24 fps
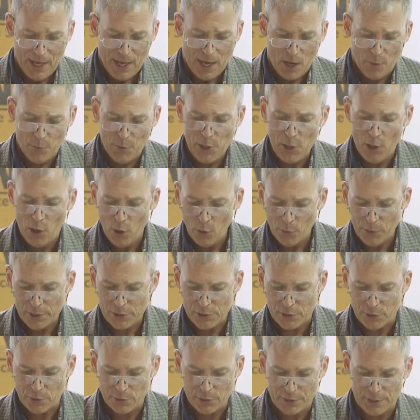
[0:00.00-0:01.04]
and we
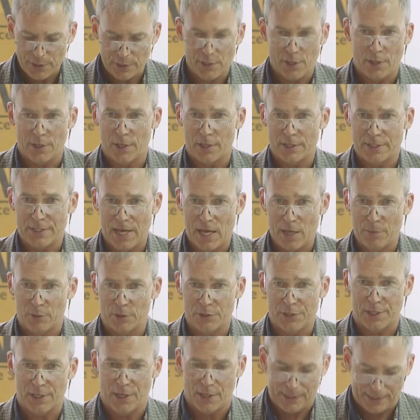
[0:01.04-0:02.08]
always use this on our
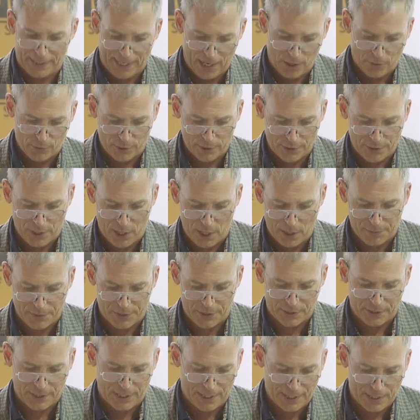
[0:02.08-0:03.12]
tables and our countertops
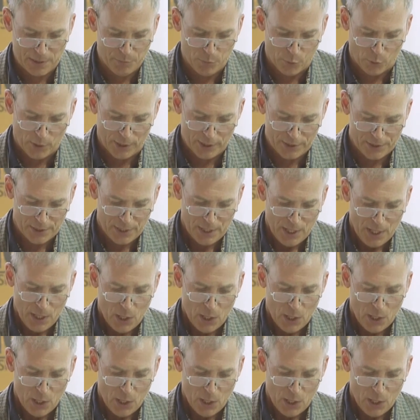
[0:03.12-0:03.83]
and cutting boards.